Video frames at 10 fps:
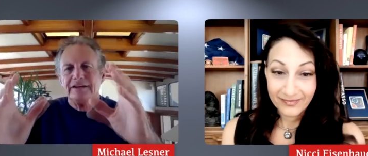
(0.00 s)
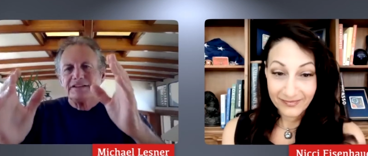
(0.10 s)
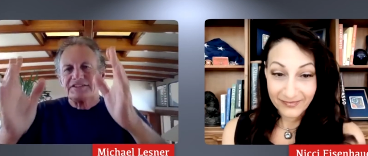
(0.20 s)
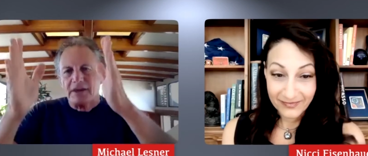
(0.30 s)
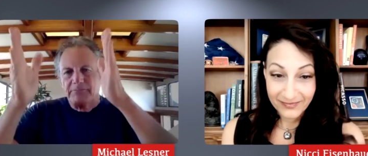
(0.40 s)

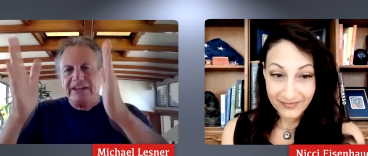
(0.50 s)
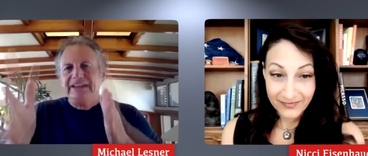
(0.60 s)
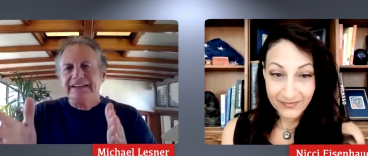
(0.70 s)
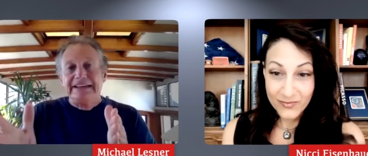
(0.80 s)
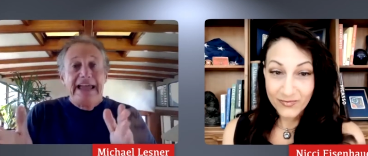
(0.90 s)
Speaker 1: something in
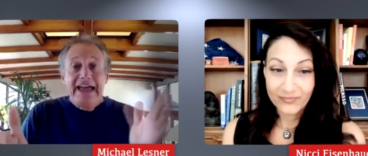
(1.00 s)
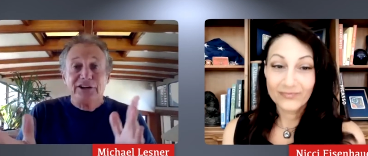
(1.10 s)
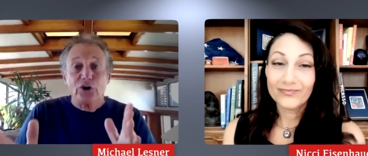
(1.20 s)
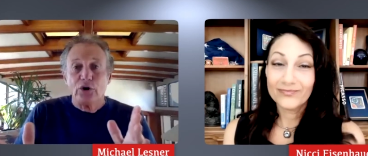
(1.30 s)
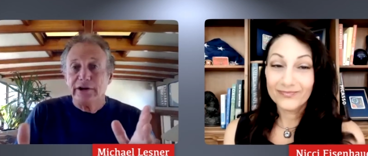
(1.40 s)
a
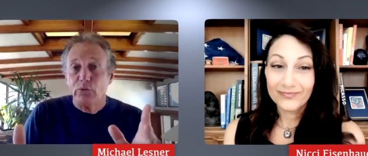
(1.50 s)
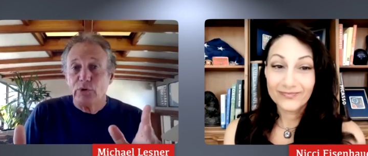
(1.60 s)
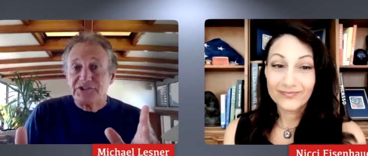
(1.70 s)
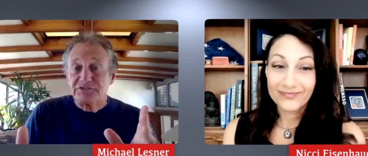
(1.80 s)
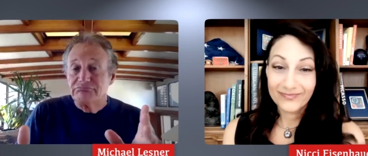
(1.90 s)
category
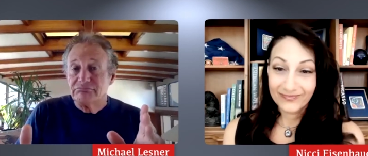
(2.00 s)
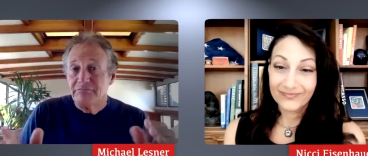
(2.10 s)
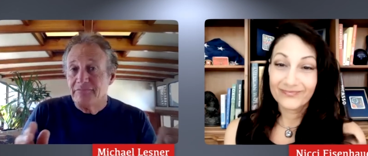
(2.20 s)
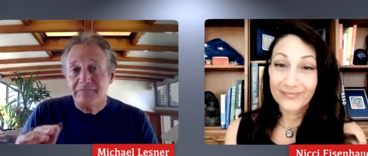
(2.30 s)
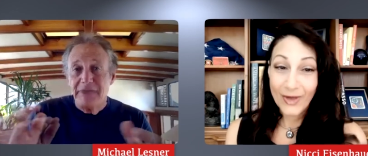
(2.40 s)
which
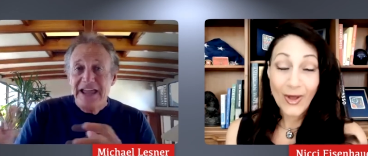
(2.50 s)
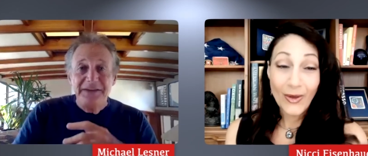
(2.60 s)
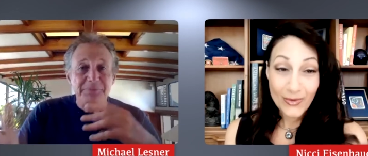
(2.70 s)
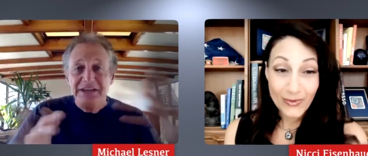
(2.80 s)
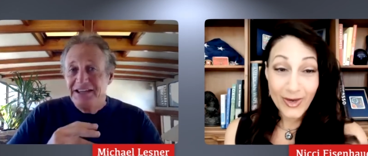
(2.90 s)
may
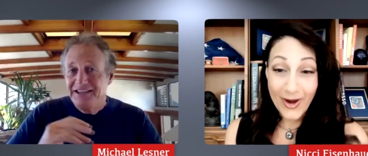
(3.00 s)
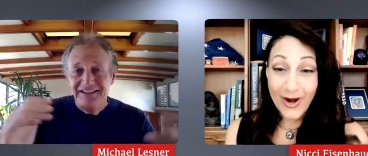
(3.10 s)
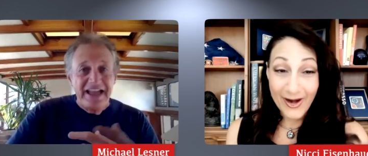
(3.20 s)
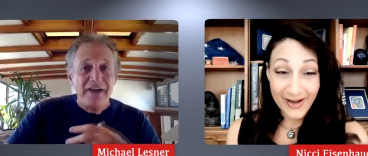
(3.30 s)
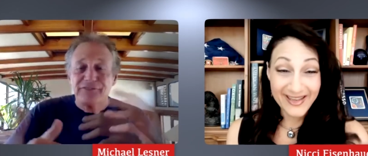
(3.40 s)
be
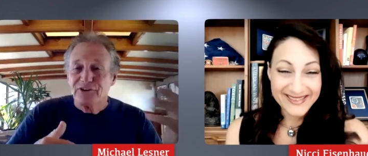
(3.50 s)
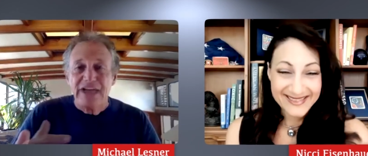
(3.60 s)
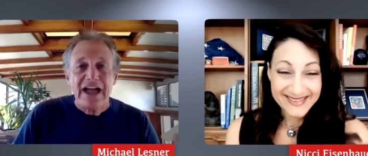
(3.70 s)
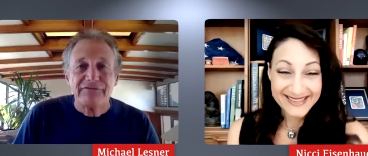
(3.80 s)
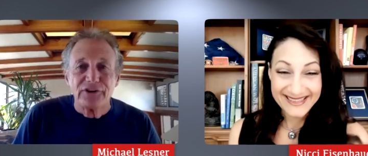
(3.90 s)
ever,
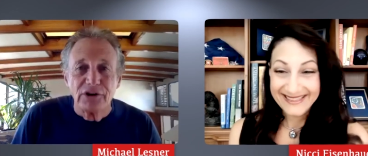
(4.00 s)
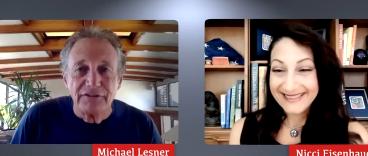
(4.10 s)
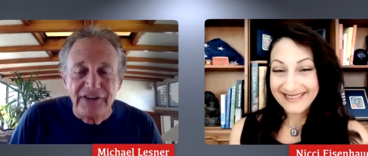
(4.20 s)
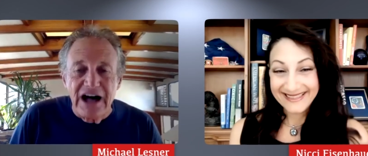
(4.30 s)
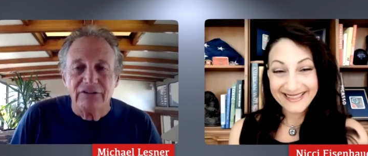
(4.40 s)
ever
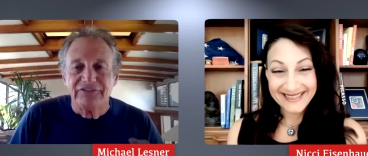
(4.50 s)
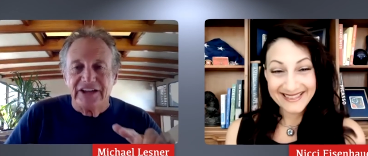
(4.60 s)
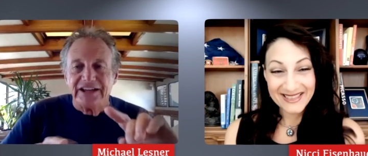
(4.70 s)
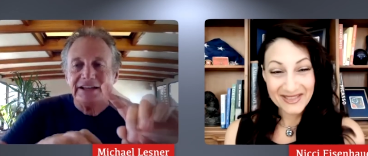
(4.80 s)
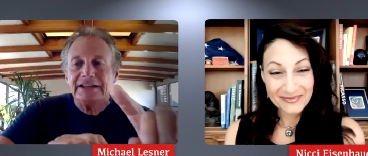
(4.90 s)

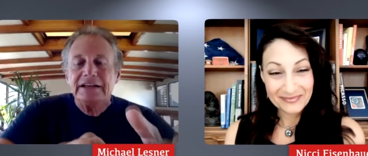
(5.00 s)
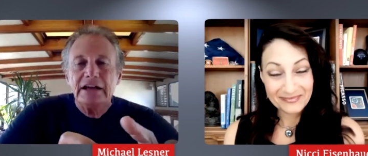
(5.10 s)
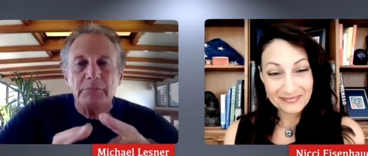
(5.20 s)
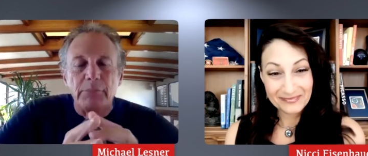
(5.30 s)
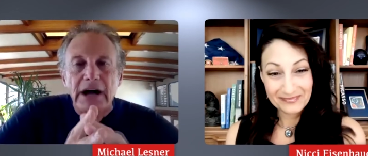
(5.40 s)
evolving,
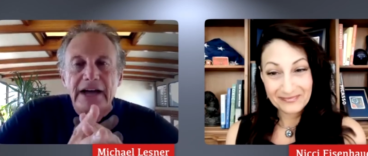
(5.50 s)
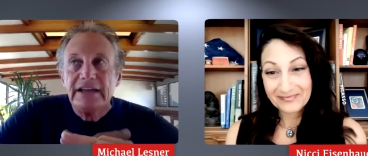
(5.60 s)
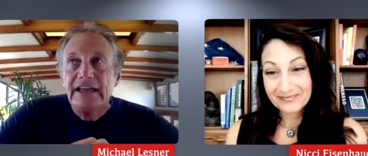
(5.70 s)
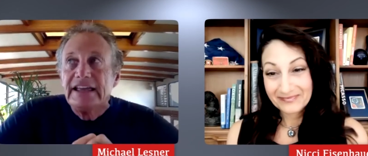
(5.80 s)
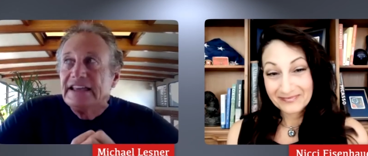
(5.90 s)
but
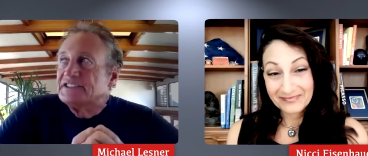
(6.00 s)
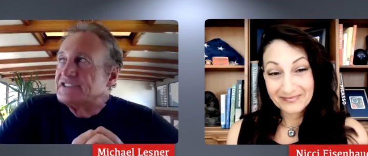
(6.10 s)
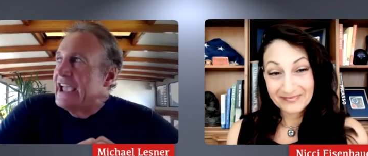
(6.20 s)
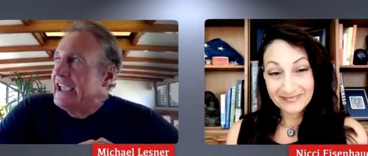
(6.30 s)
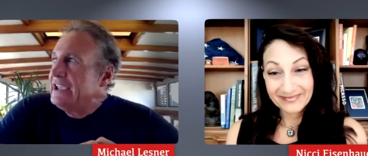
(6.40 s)
is
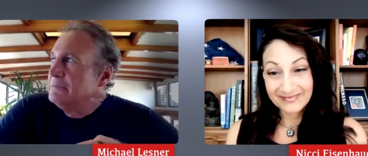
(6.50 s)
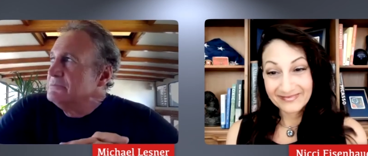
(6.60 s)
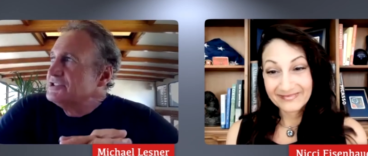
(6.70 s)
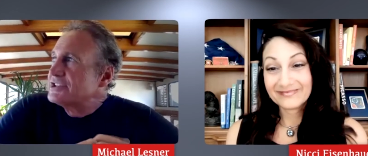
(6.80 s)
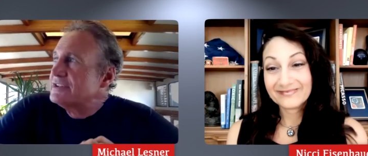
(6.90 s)

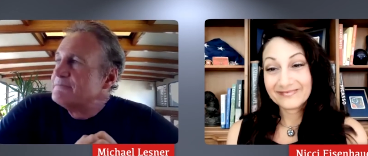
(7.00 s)
AIMS